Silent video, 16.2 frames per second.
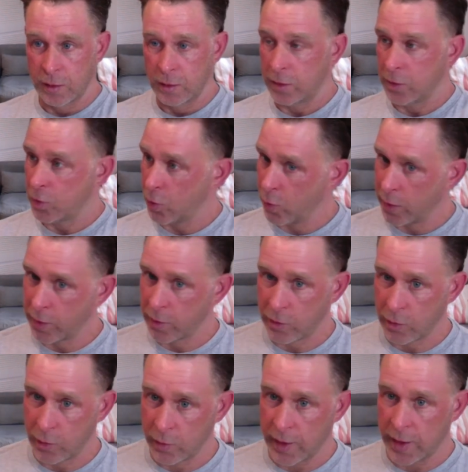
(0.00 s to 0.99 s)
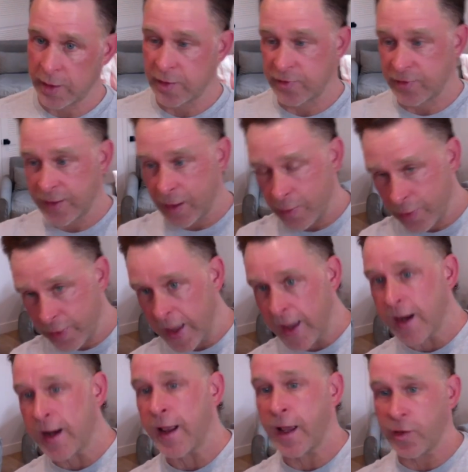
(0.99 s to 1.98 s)
You don't want to do that because now
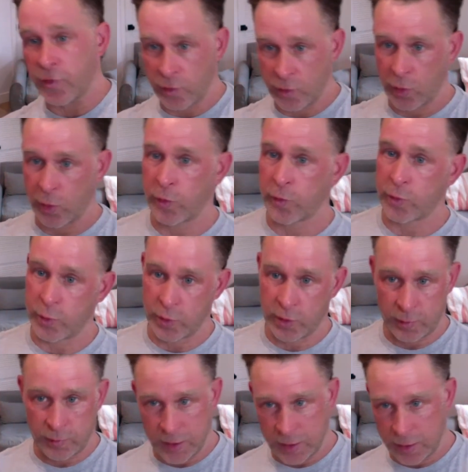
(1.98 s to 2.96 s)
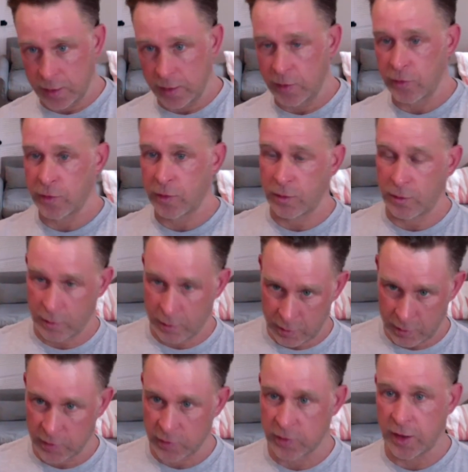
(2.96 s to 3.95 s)
that has to go through committees and
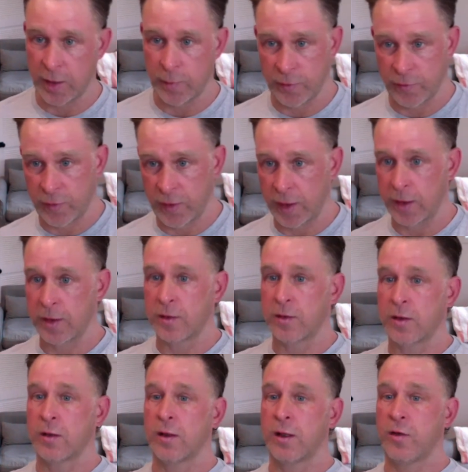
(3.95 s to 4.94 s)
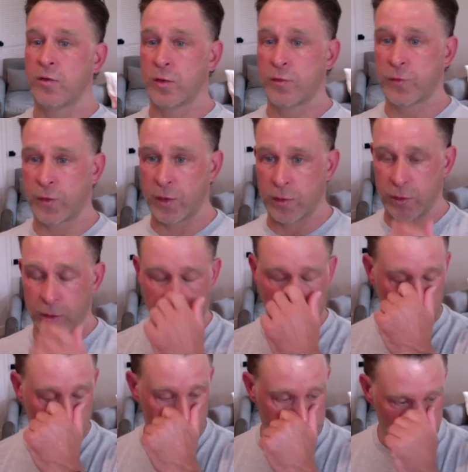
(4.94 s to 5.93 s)
this type of thing, and it delays it further.
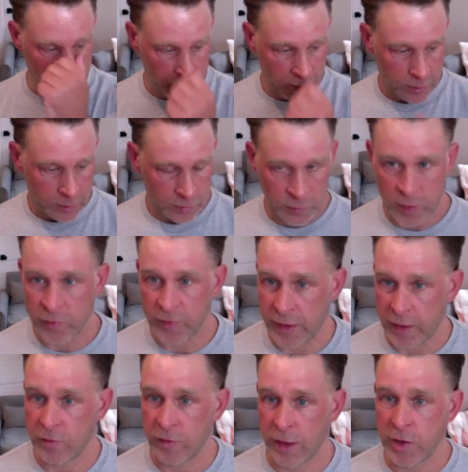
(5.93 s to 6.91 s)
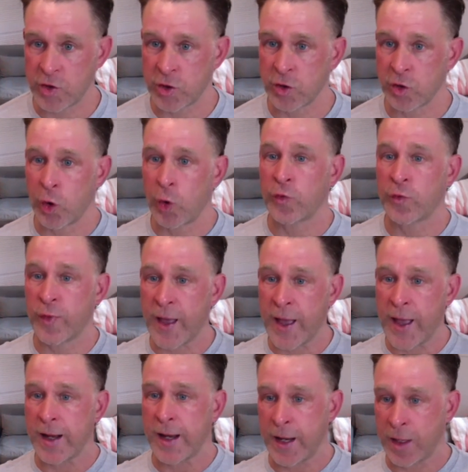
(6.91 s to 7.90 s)
So as far as innovation goes,
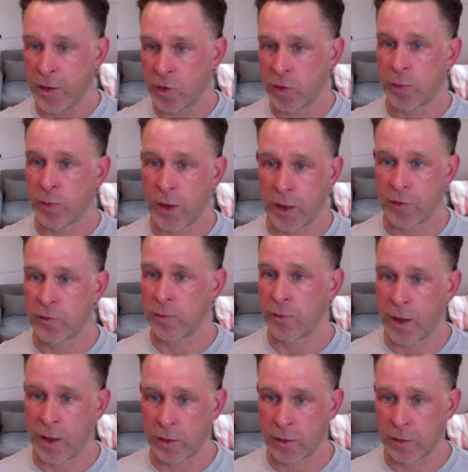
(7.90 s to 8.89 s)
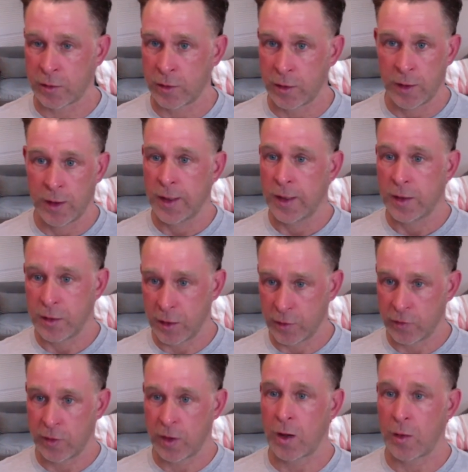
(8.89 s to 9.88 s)
that enterprise model
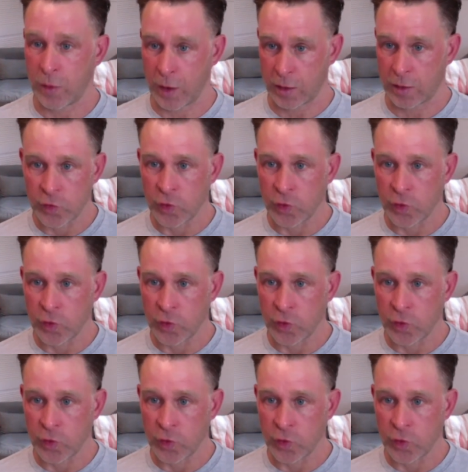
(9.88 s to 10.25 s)
does not work.